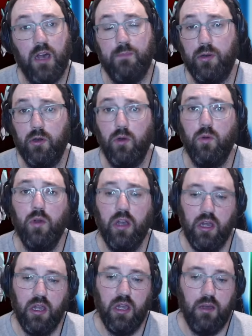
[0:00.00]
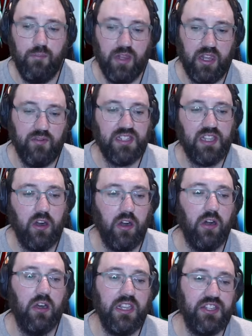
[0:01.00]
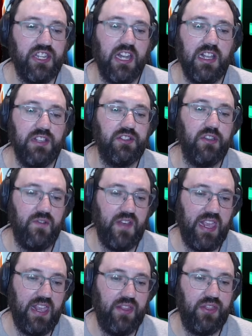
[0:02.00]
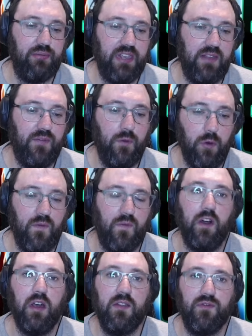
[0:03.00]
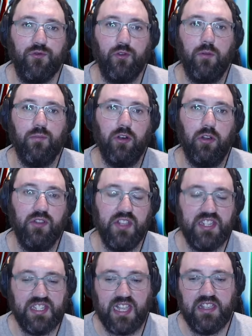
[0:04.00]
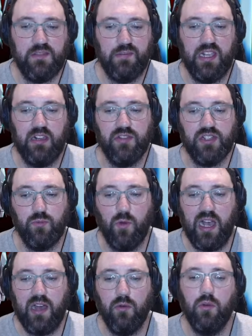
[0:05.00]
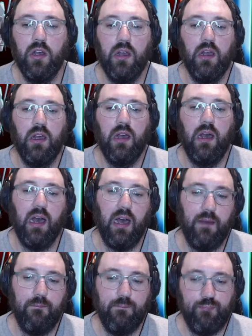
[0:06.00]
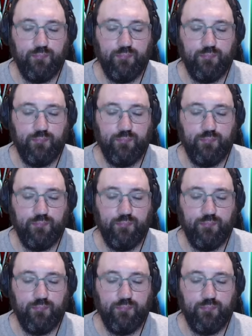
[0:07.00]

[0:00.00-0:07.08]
pull. But there is a high chance of a 3, 4, 5 drop on the center pillar as well. So